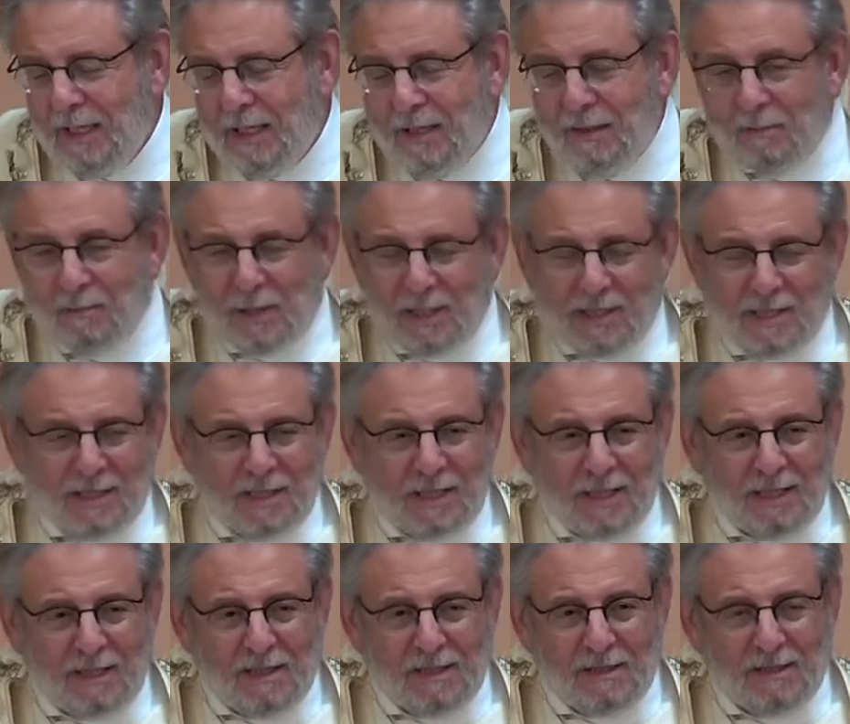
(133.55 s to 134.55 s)
But
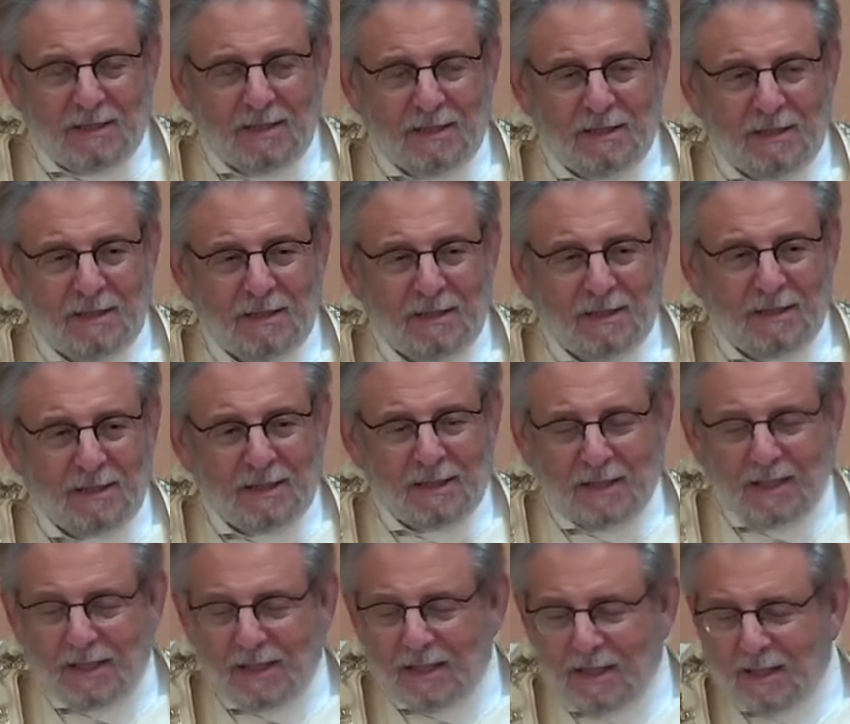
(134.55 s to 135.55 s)
still,
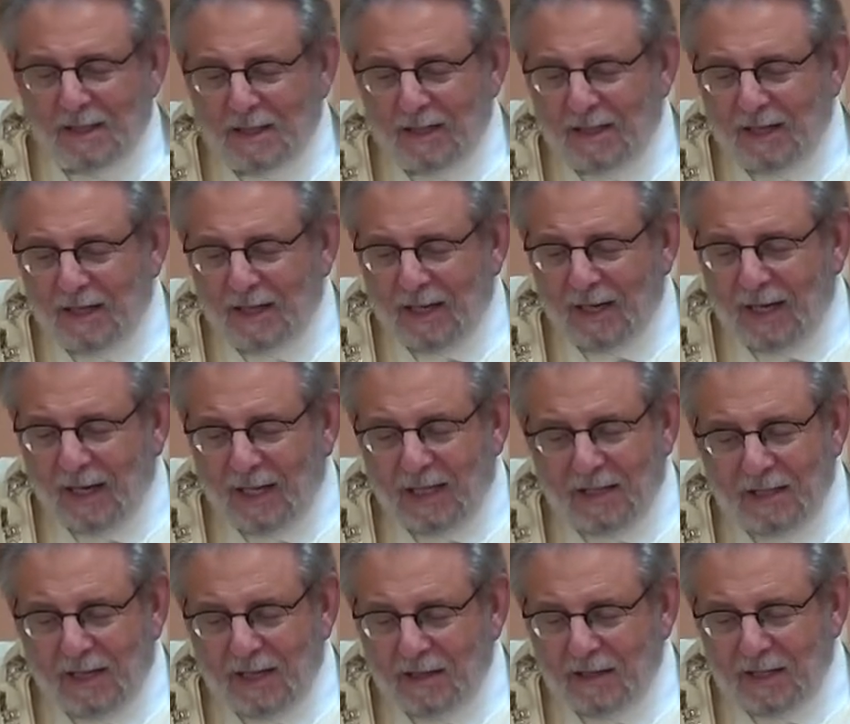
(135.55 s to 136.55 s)
I had
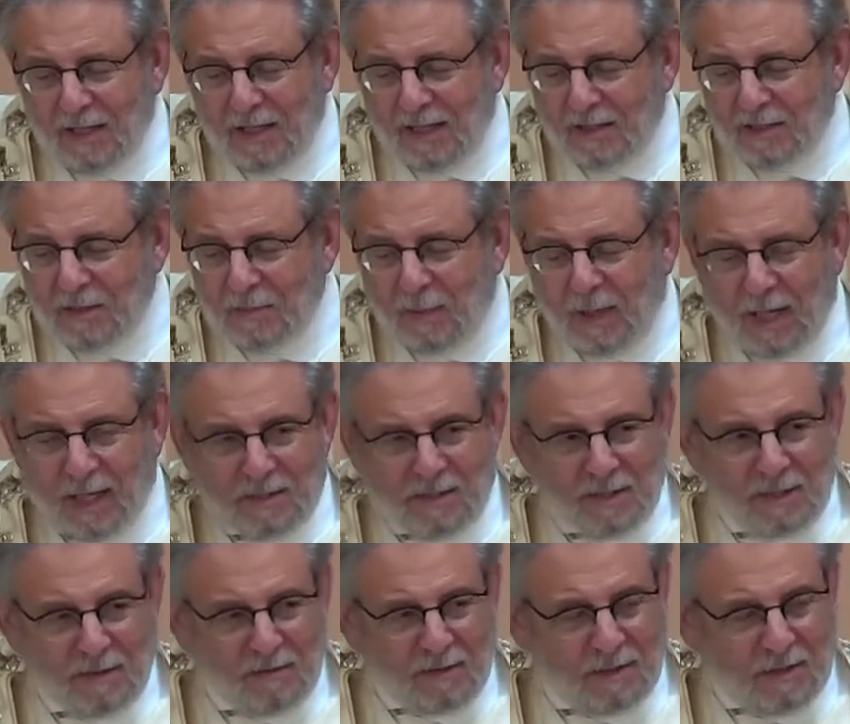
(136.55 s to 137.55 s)
nothing else
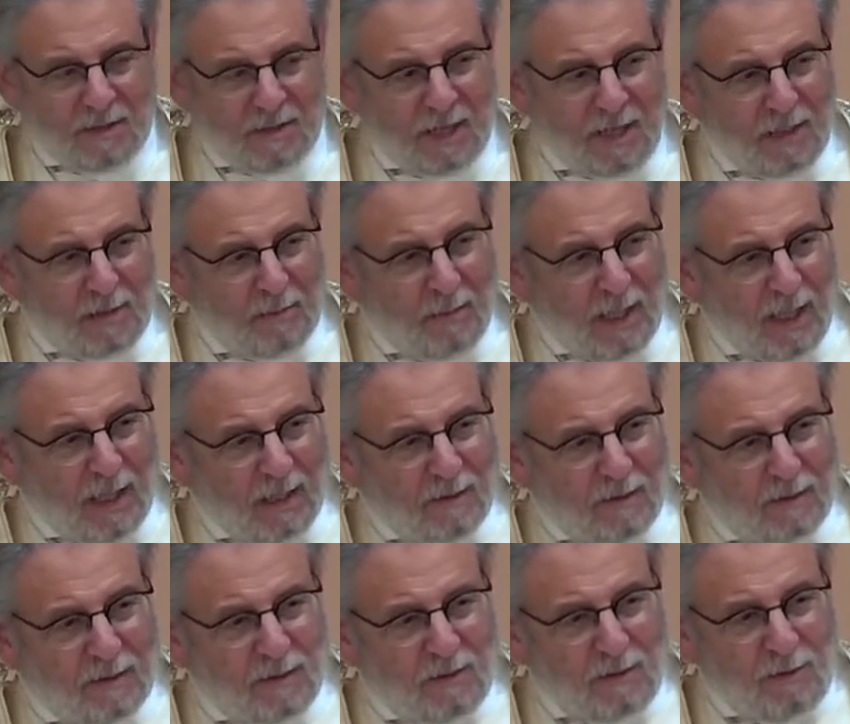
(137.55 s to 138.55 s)
positive to say
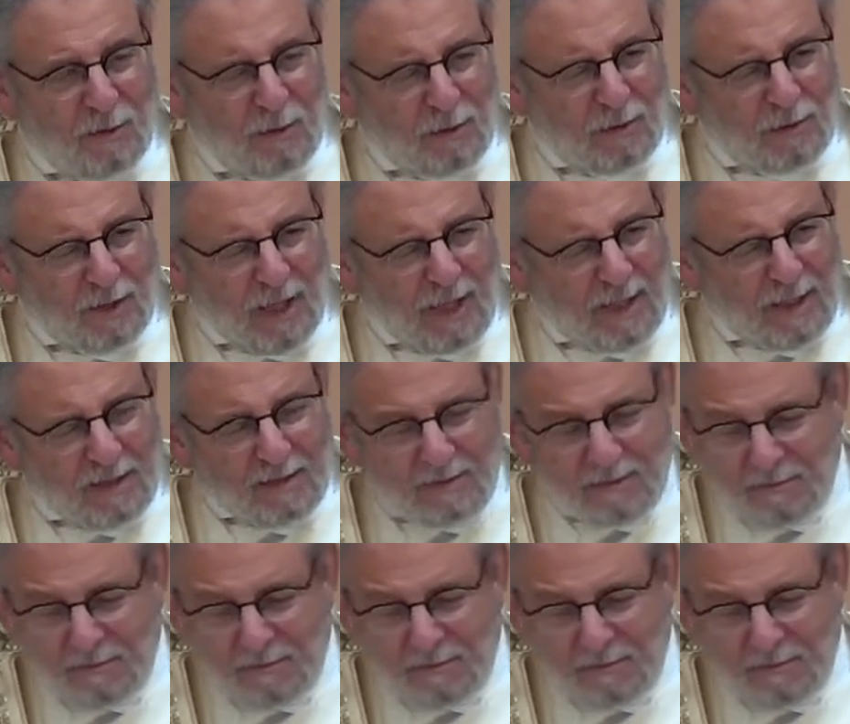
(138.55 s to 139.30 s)
about Ukraine.